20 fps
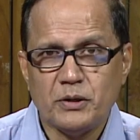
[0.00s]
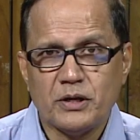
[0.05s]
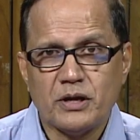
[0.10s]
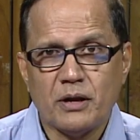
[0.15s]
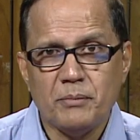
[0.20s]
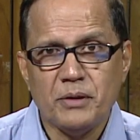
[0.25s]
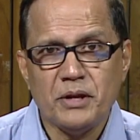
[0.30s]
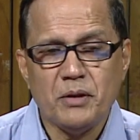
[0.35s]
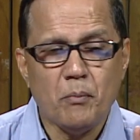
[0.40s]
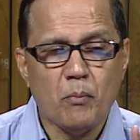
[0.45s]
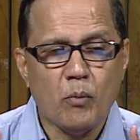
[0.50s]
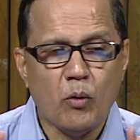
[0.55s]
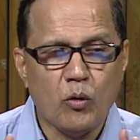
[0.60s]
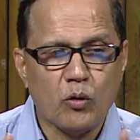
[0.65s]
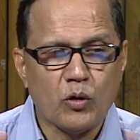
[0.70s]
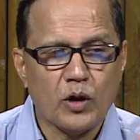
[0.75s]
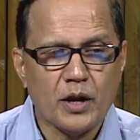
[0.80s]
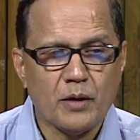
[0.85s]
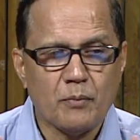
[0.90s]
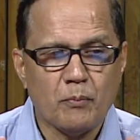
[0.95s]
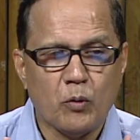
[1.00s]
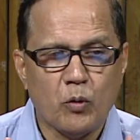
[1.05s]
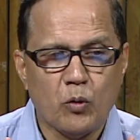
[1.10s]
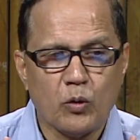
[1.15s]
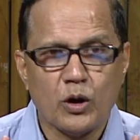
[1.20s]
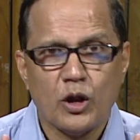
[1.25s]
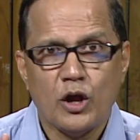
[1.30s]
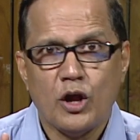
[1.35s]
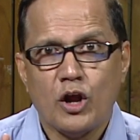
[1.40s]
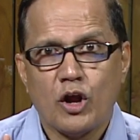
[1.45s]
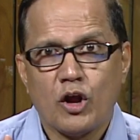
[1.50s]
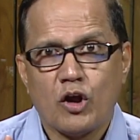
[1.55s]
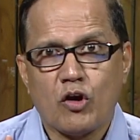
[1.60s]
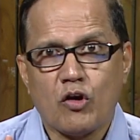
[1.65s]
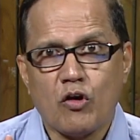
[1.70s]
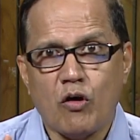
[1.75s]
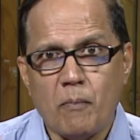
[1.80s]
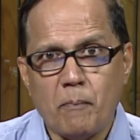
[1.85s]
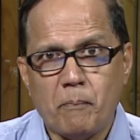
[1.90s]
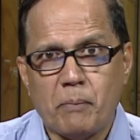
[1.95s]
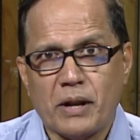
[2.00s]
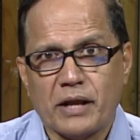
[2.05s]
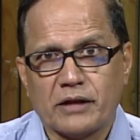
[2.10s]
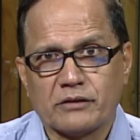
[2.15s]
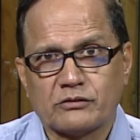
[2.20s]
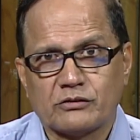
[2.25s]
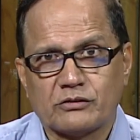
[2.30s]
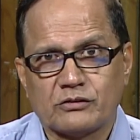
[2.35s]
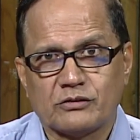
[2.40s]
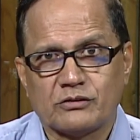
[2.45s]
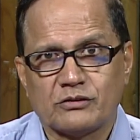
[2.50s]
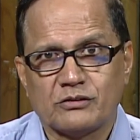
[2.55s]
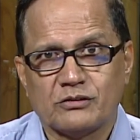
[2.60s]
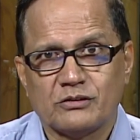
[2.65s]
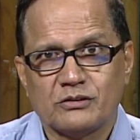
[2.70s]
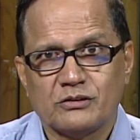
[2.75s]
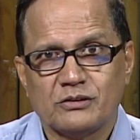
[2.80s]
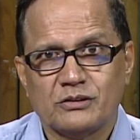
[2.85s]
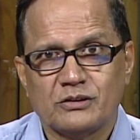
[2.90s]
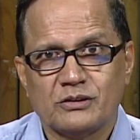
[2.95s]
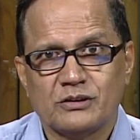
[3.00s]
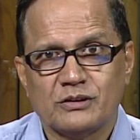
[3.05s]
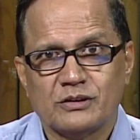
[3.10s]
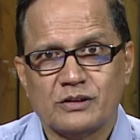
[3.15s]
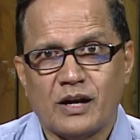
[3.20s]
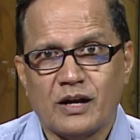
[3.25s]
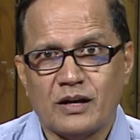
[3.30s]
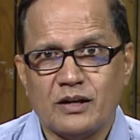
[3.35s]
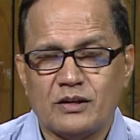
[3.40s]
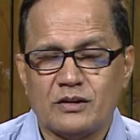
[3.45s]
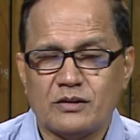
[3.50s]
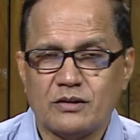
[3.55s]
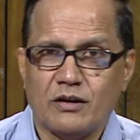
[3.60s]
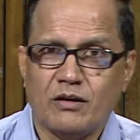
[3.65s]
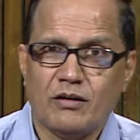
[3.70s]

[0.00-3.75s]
becoming more and more complex, and